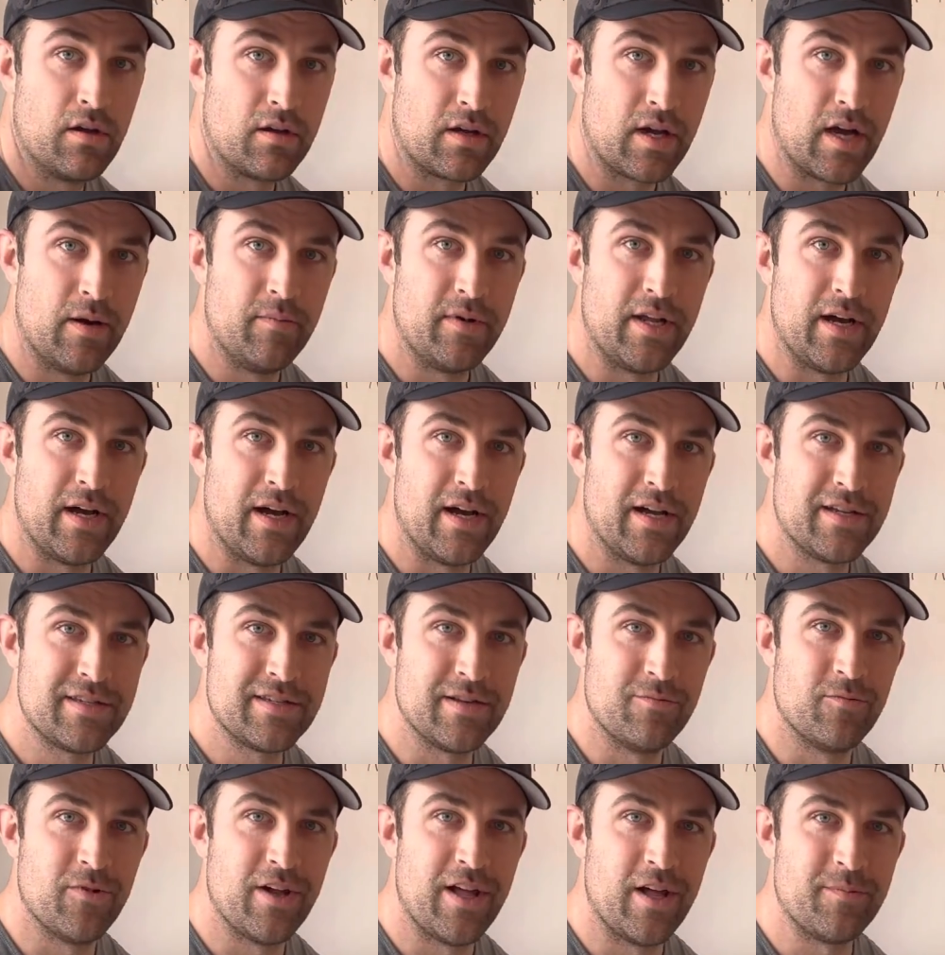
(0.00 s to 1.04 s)
come to us
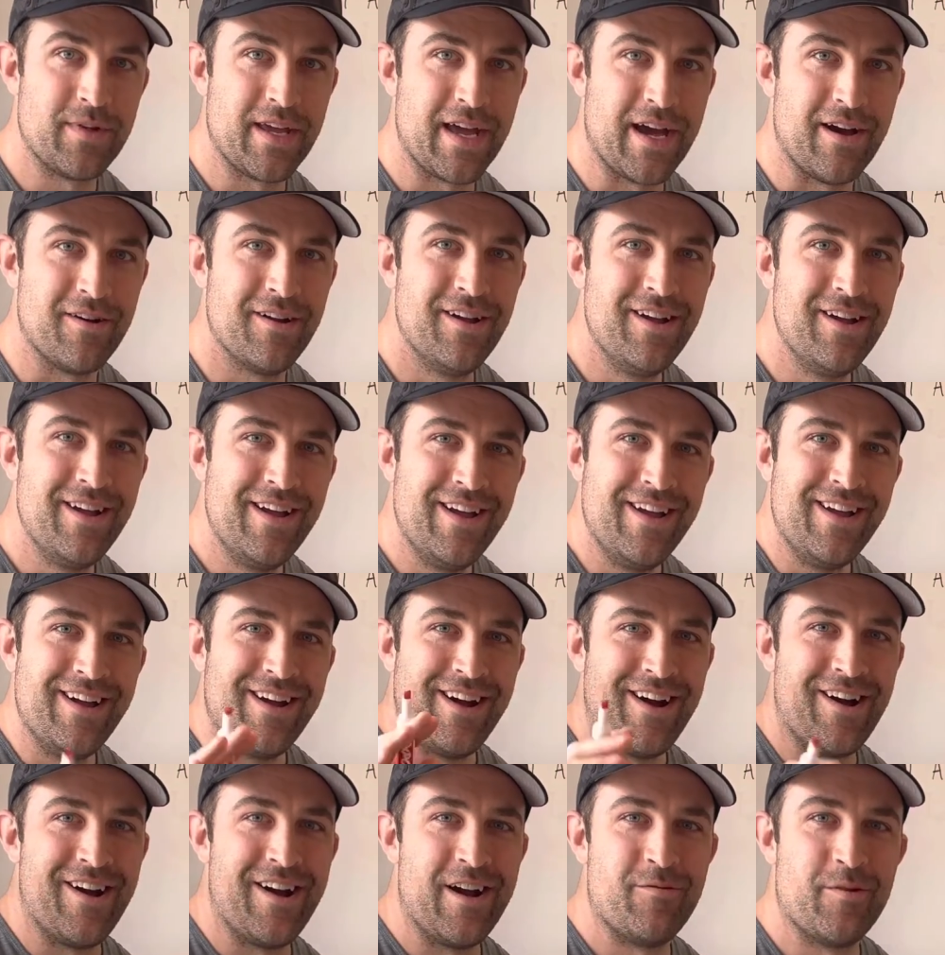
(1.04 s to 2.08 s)
and we'll help you out.
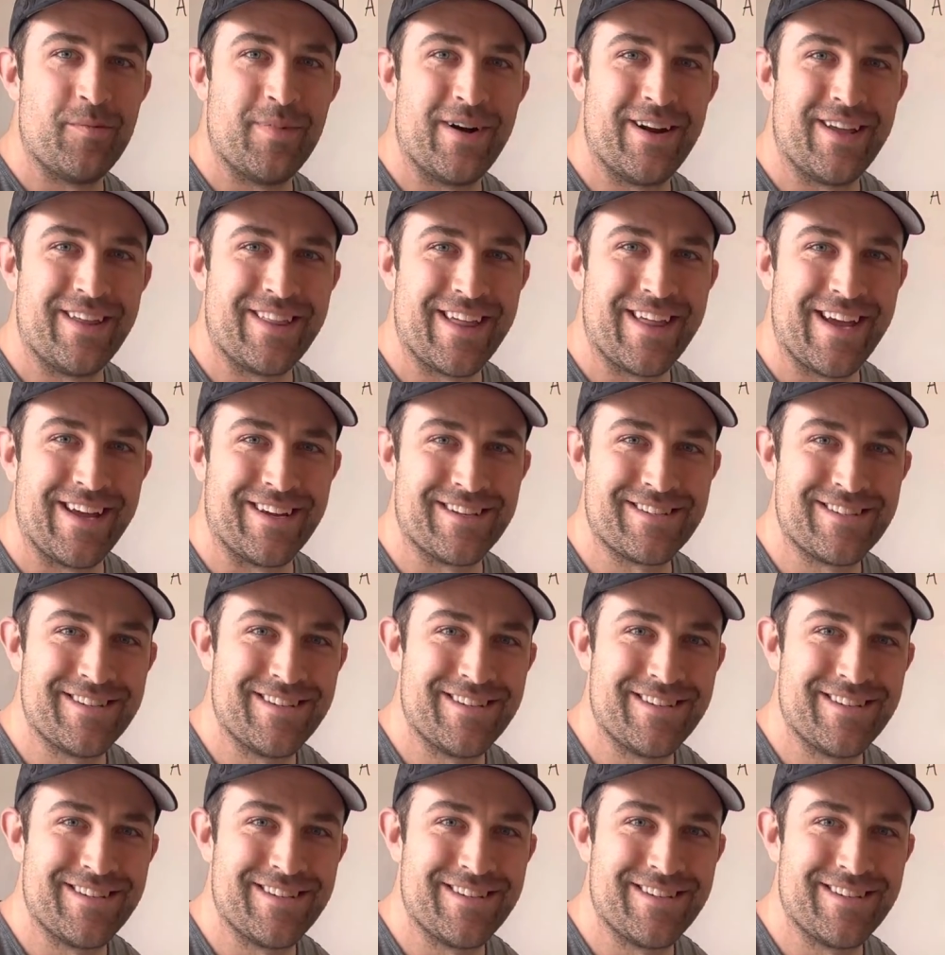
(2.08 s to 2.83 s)
All right, everybody, thanks.